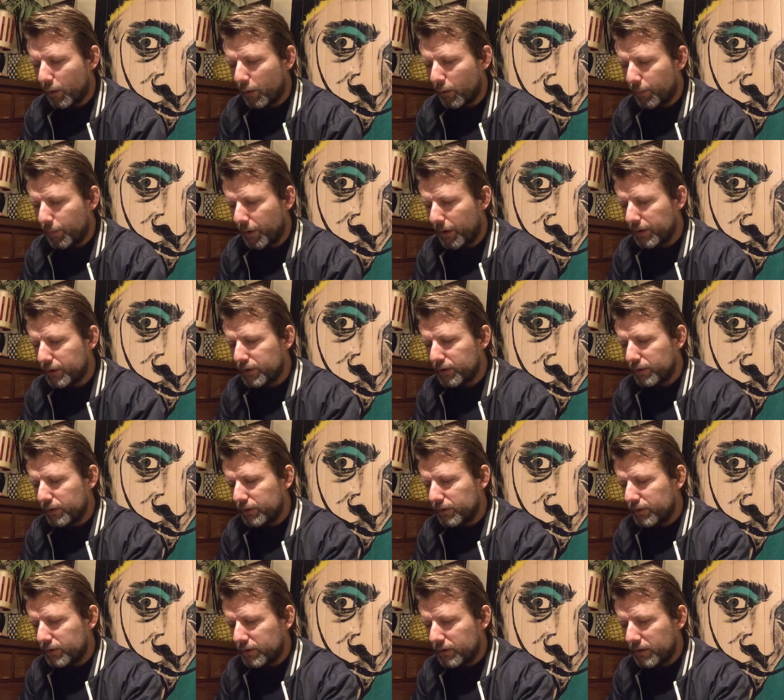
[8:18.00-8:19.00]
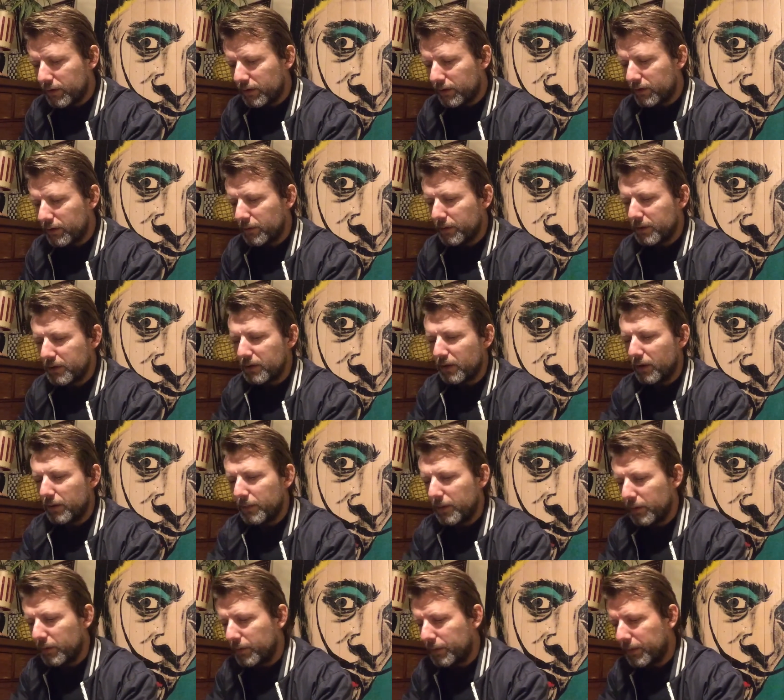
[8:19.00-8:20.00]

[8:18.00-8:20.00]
by a judge that doing time would